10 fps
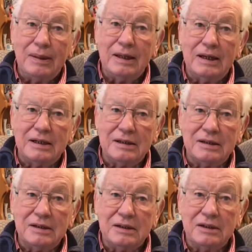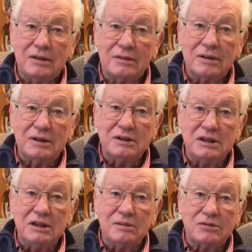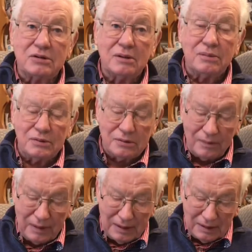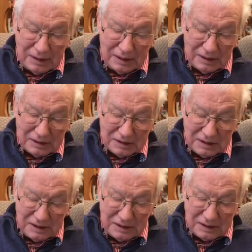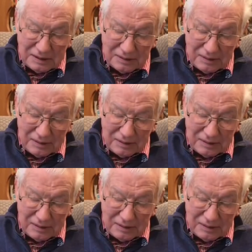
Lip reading: then you're in deep trouble indeed.